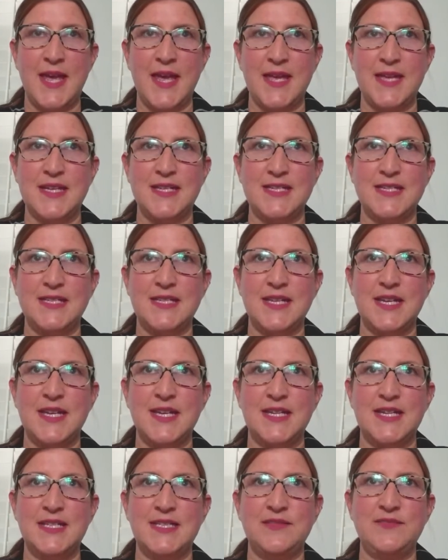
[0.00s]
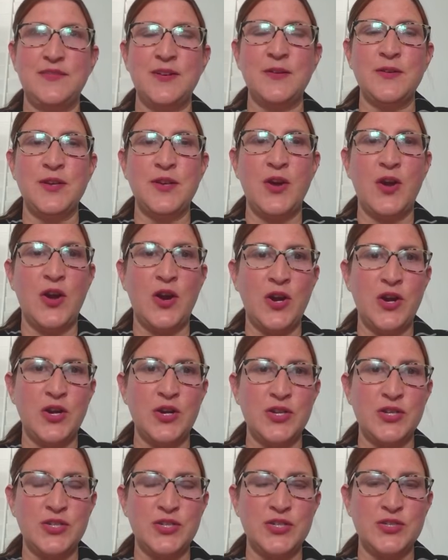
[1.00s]
And it is very
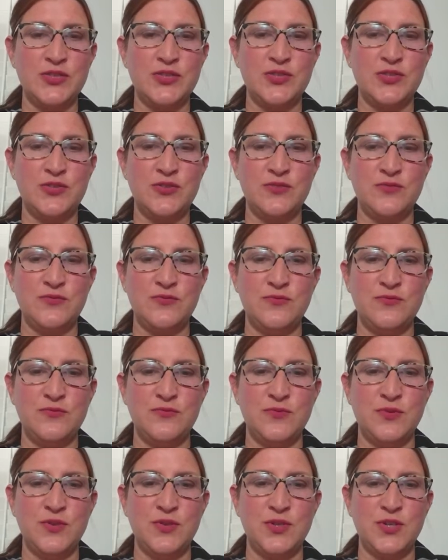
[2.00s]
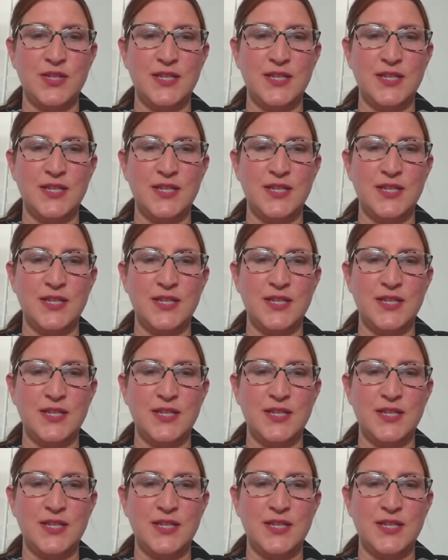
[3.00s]
hard to